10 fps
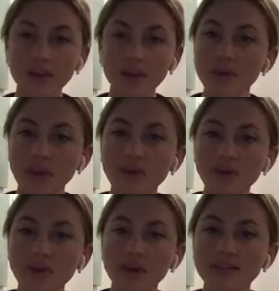I think
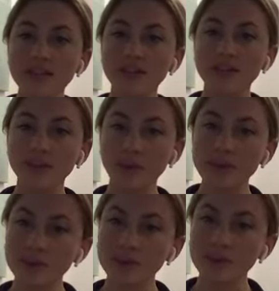maybe the US,
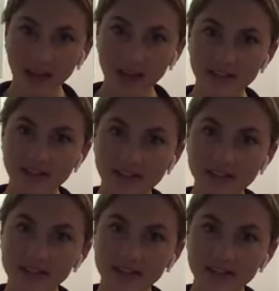like, grew up too
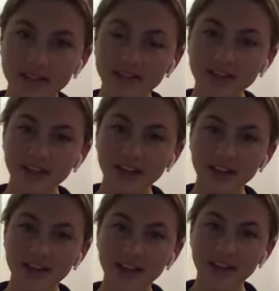fast.
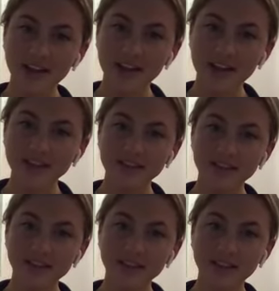
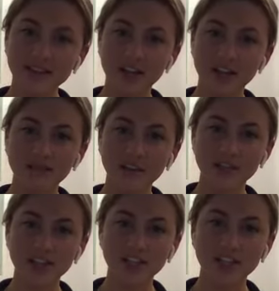And like the
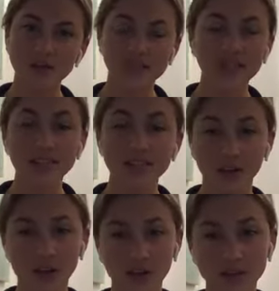solid foundation
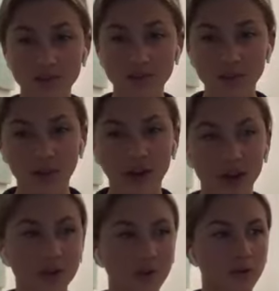wasn't as solid as
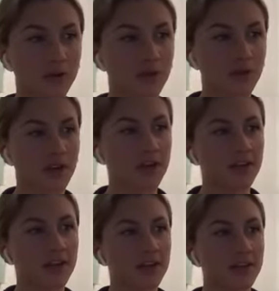we thought,
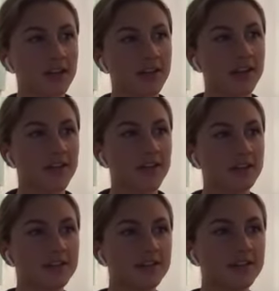or
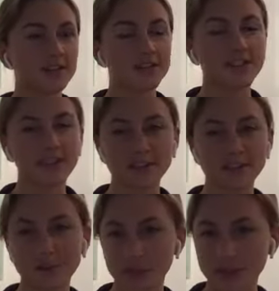
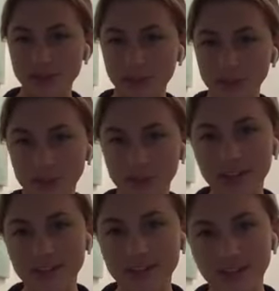there's some
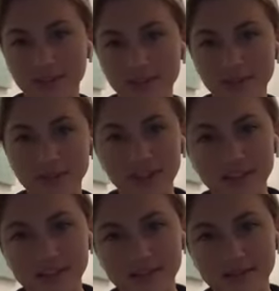learnings that have to
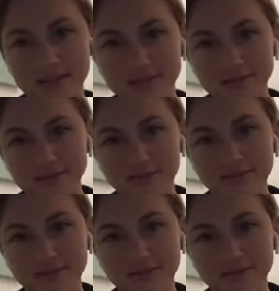be done.